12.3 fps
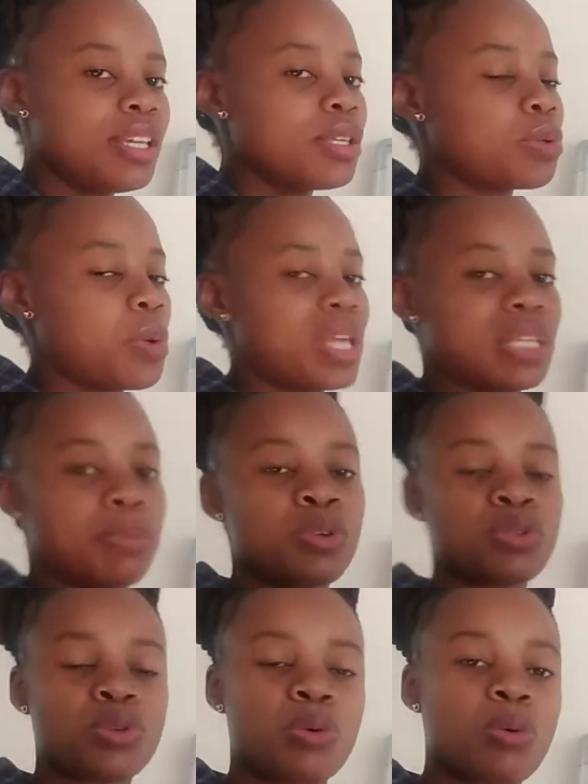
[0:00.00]
So we are
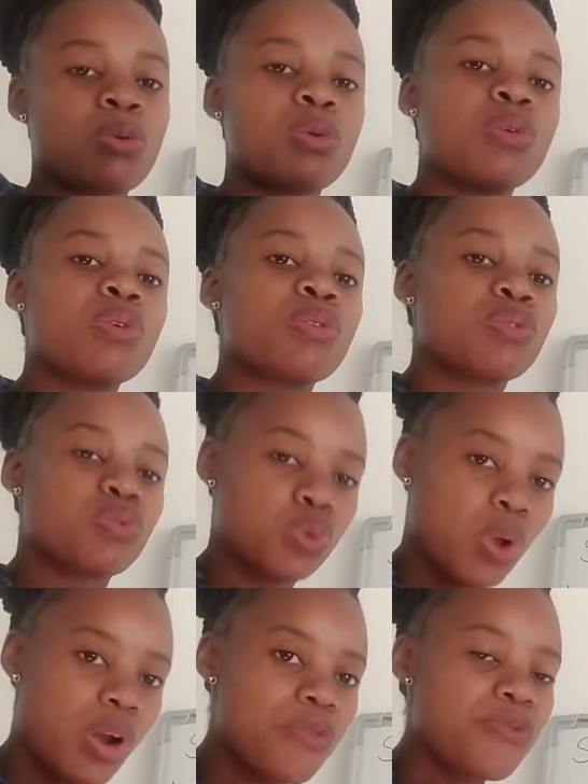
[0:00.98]
supposed to
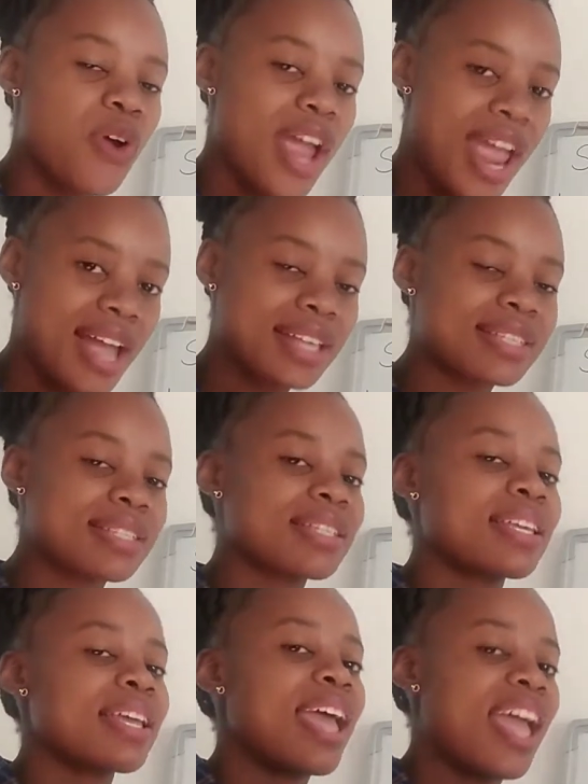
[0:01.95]
solve for x